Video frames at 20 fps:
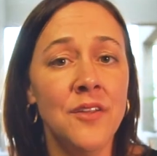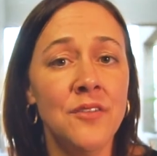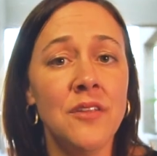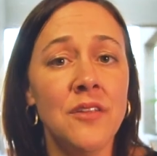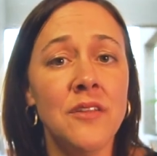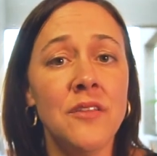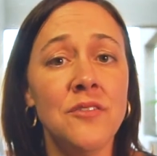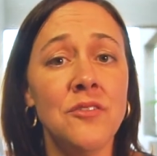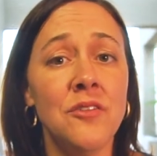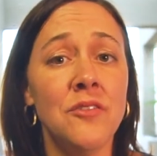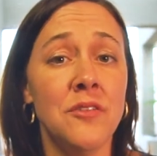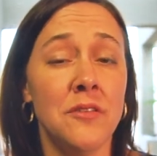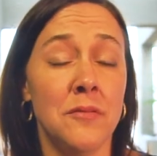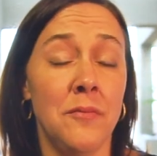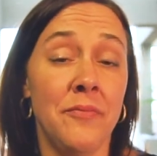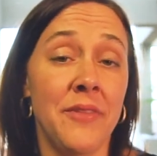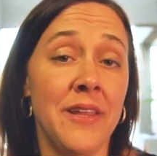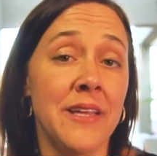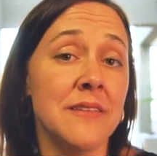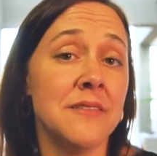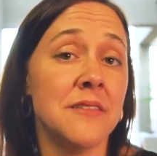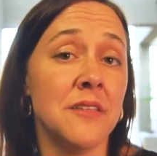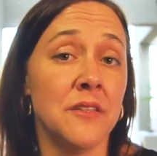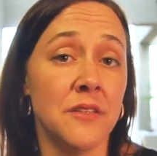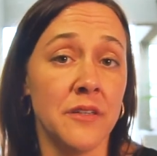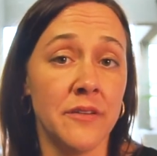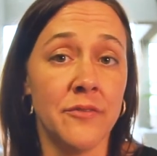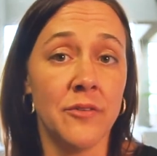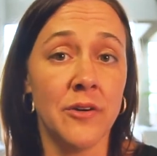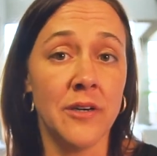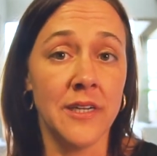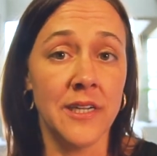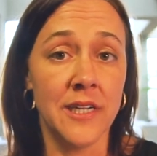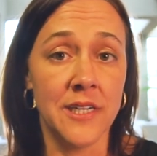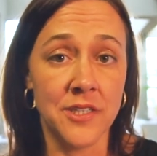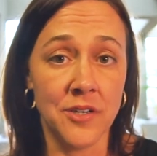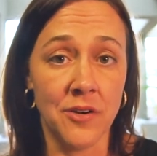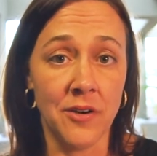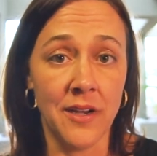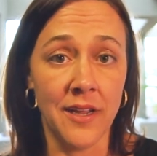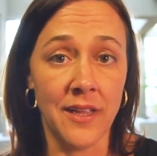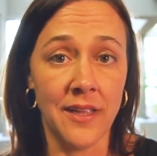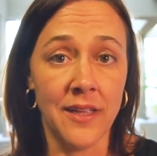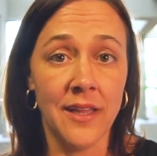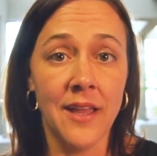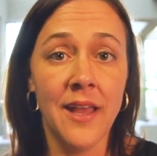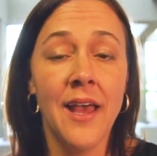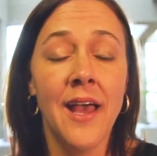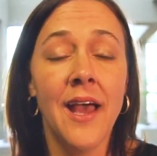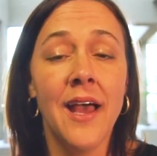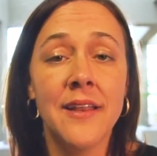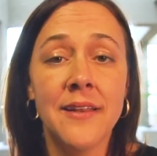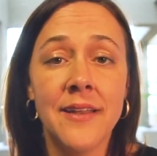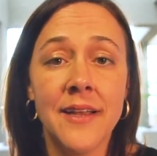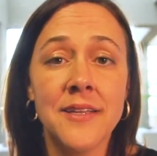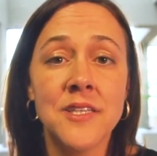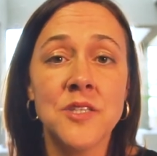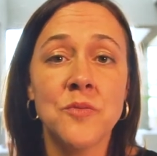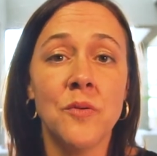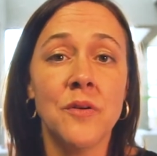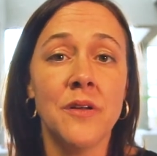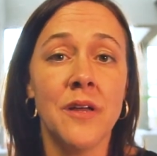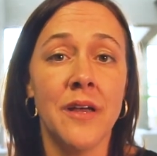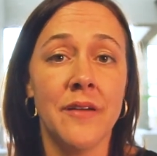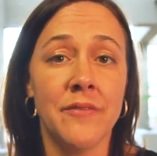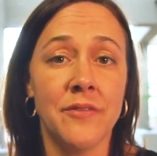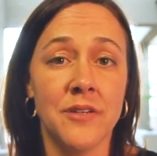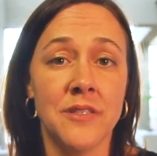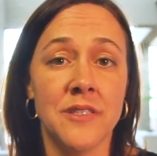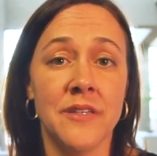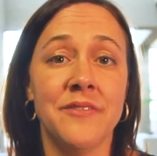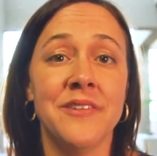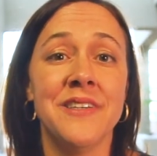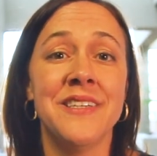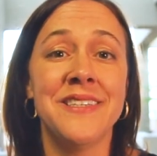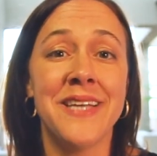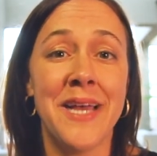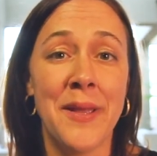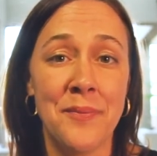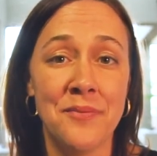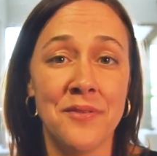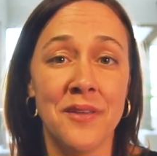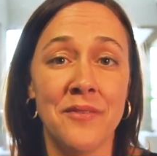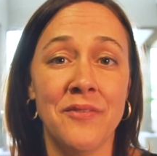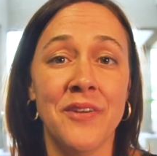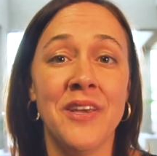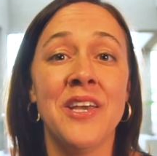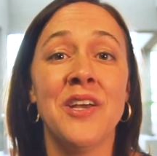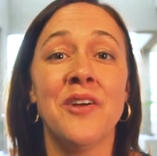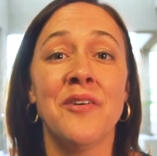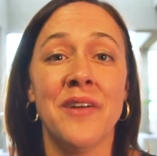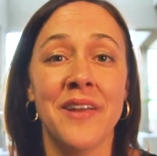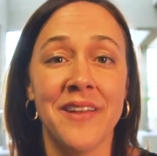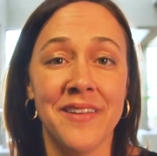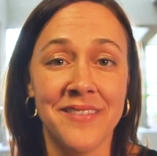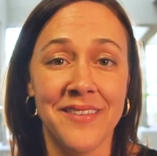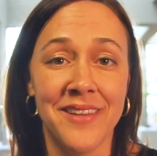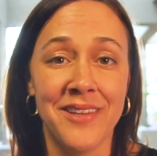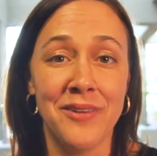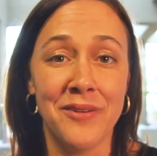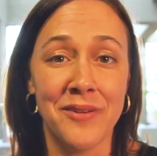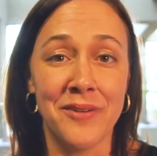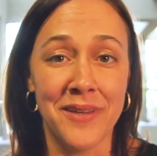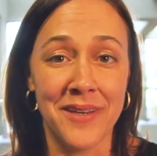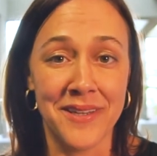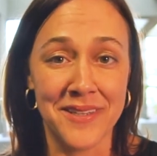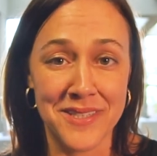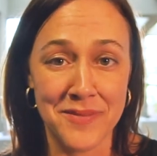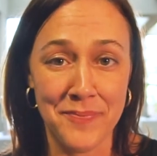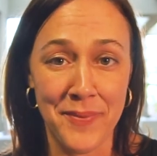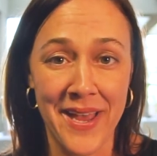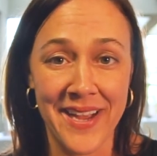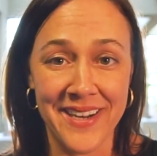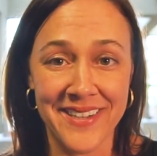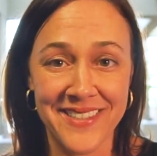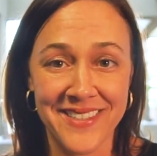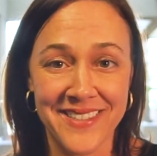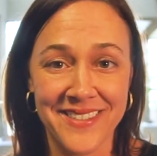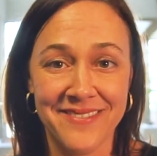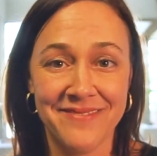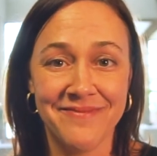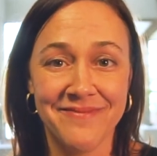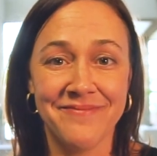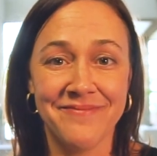So those are some things to look for in an attorney. And next we'll cover different types of hearings that you can expect.